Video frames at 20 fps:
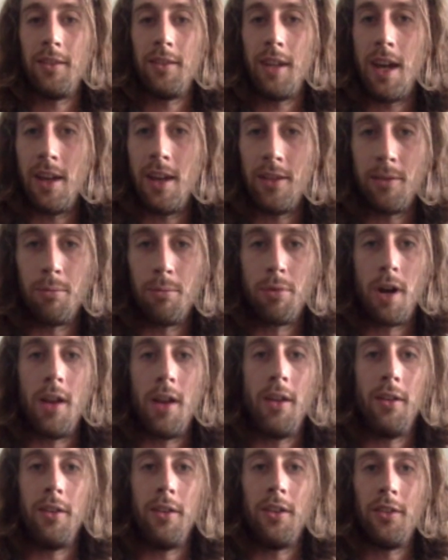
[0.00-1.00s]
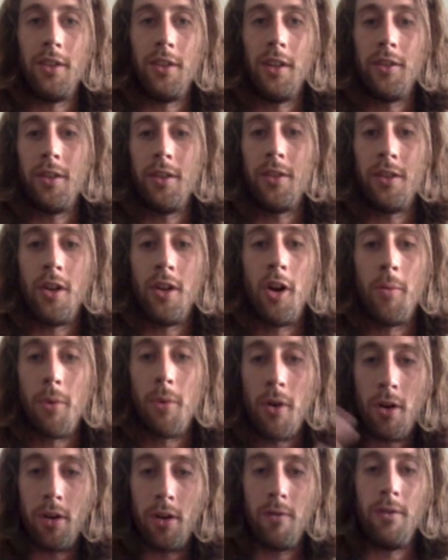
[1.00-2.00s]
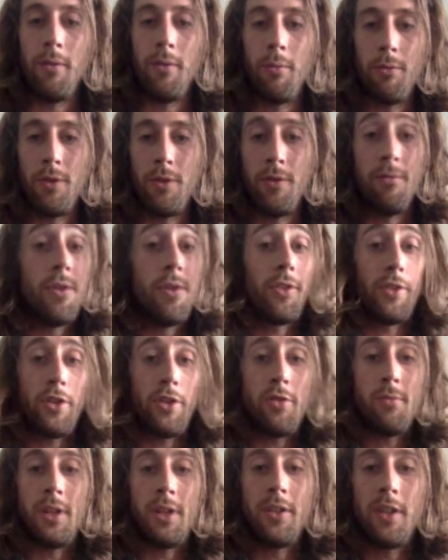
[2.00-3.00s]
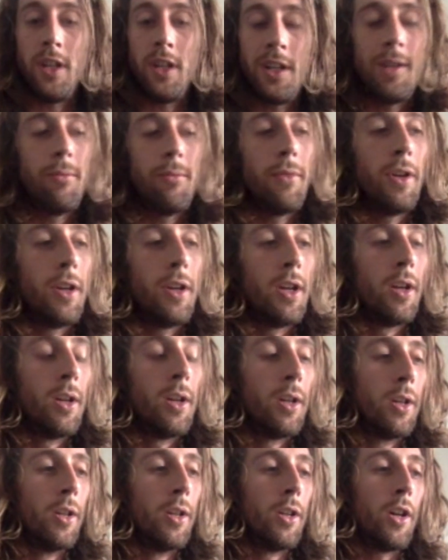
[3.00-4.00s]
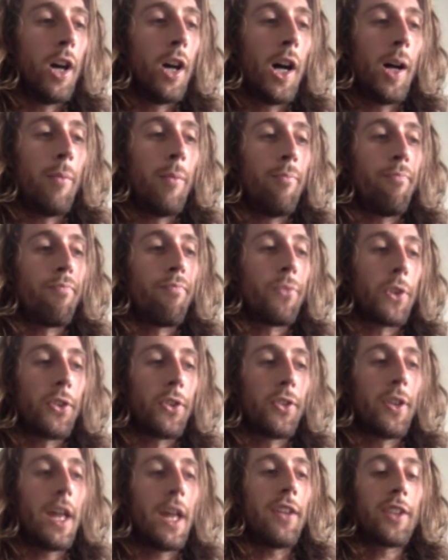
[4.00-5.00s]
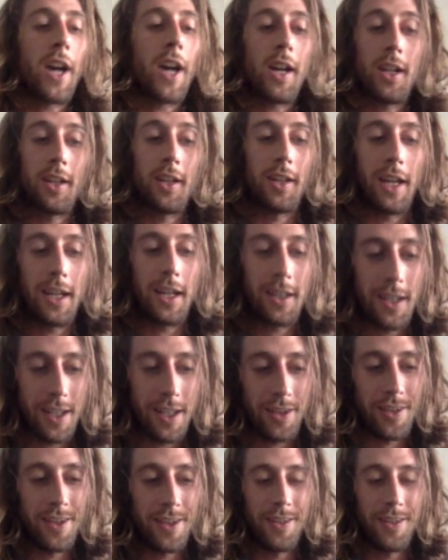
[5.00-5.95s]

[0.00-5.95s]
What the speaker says: a brothers and sisters and all part of this human team. So that's kind of like, that's the